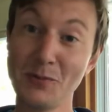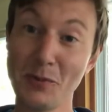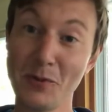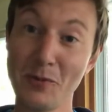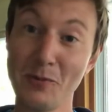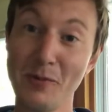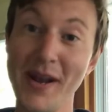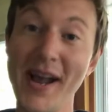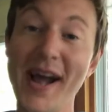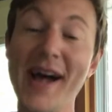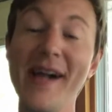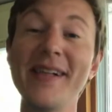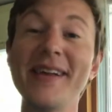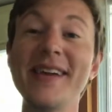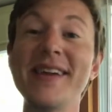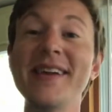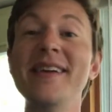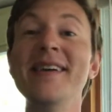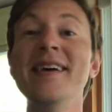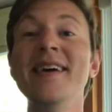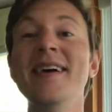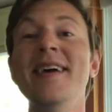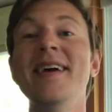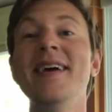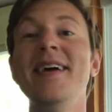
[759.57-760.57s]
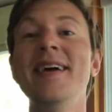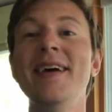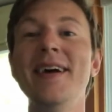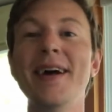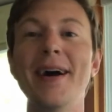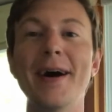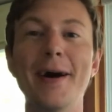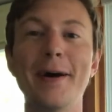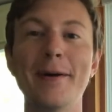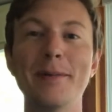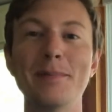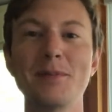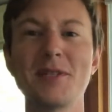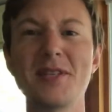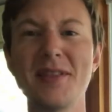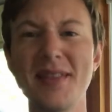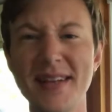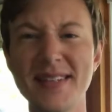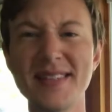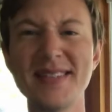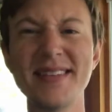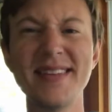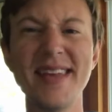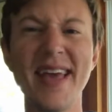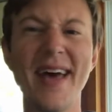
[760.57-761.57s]
with reality. So
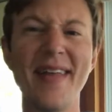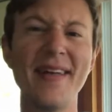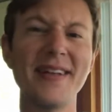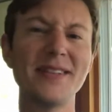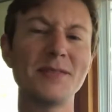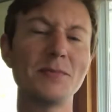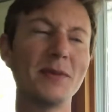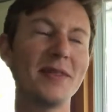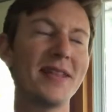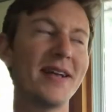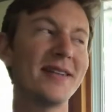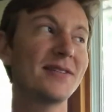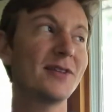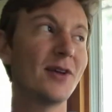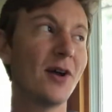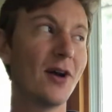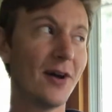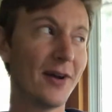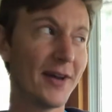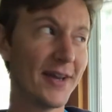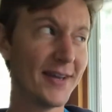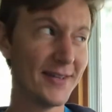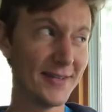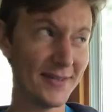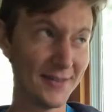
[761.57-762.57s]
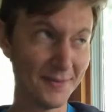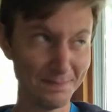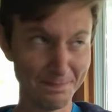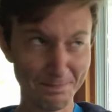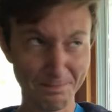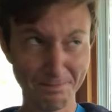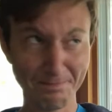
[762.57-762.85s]
that's what that song is.